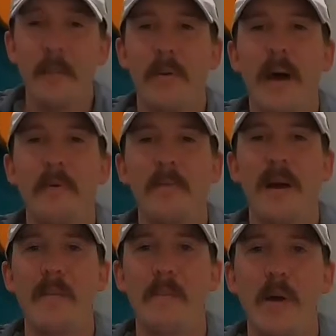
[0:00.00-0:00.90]
Probably
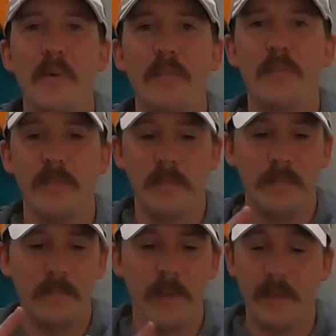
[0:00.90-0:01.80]
my most
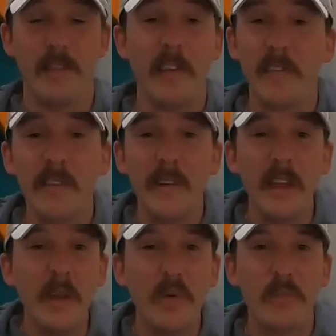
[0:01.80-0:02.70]
consistently
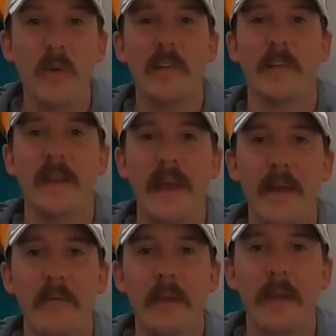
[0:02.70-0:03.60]
used one is a
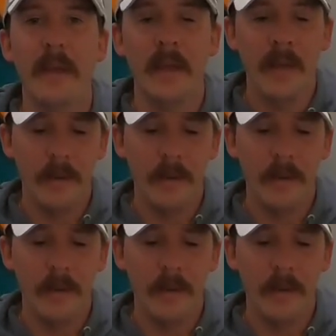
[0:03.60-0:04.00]
Ned rig,